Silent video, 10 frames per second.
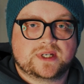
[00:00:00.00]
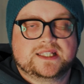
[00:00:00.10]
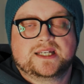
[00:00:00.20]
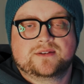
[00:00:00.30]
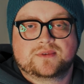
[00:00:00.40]
way
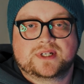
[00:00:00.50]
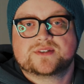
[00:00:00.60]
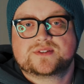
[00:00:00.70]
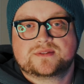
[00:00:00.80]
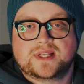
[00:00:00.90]
that everyone
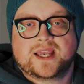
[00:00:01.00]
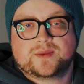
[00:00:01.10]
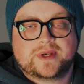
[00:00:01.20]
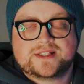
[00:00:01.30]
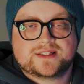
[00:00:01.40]
else
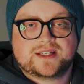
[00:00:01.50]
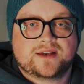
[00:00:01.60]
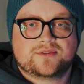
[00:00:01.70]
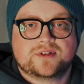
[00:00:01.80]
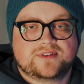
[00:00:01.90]
animates in
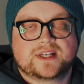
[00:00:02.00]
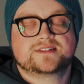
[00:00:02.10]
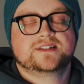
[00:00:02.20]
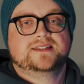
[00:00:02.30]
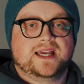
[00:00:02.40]
After
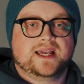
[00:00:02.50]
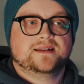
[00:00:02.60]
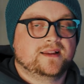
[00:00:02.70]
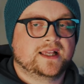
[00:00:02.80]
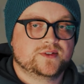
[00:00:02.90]
Effects that
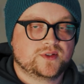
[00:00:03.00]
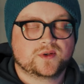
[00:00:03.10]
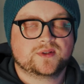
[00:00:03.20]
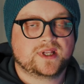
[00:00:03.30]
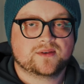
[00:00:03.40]
allows you to
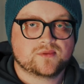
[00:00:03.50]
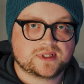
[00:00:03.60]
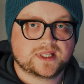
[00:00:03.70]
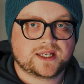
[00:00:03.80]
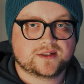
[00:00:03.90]
only have
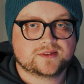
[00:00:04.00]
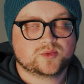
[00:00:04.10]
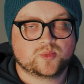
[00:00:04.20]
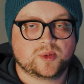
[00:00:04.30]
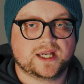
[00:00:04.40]
one layer,
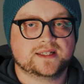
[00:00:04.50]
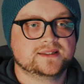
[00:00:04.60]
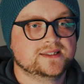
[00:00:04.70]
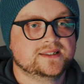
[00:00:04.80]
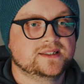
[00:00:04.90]
but
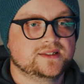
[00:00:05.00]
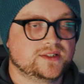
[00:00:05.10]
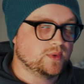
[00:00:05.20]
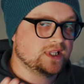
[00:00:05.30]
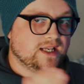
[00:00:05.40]

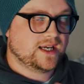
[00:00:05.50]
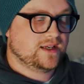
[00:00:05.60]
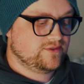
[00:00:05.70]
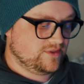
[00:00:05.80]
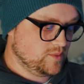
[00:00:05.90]
the way that
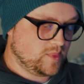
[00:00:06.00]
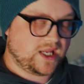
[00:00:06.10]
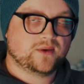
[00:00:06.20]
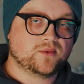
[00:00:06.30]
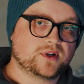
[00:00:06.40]
I've
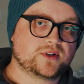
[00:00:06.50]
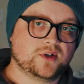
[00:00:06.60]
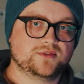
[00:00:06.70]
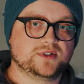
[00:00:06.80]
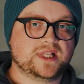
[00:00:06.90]
made it work
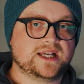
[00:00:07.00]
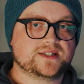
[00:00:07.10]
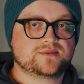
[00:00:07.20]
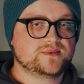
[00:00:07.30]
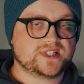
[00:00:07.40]
over the
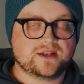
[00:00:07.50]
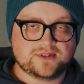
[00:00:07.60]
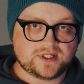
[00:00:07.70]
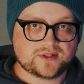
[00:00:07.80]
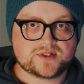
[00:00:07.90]
last
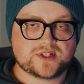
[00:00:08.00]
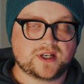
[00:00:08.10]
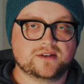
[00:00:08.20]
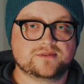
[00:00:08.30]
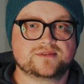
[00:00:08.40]
7 years
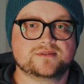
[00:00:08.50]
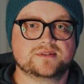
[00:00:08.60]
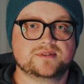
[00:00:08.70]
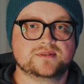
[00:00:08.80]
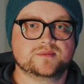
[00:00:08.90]
of
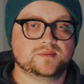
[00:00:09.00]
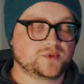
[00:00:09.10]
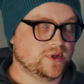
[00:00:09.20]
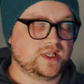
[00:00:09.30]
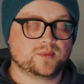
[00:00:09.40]

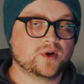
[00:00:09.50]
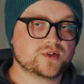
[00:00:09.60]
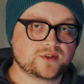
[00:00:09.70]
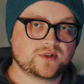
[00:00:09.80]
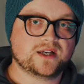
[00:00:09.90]
creating
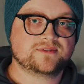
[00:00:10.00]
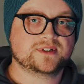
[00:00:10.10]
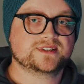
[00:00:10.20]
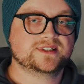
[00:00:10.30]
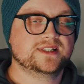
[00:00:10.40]
motion
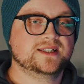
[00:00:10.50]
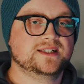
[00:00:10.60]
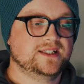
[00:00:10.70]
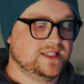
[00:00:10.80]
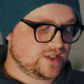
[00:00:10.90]
graphics
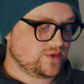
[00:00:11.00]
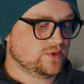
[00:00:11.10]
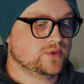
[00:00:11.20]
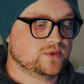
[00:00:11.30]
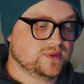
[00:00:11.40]
is
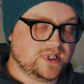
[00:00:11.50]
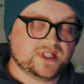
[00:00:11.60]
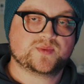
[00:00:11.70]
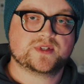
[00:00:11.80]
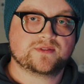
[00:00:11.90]
through
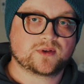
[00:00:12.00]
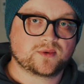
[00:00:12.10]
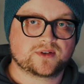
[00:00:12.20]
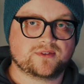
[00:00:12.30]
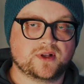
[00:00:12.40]
a specific
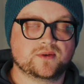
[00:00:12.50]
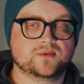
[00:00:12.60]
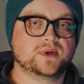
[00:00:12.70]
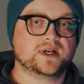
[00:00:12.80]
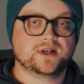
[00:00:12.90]
workflow
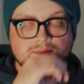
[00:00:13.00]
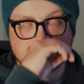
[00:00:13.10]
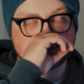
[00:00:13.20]
where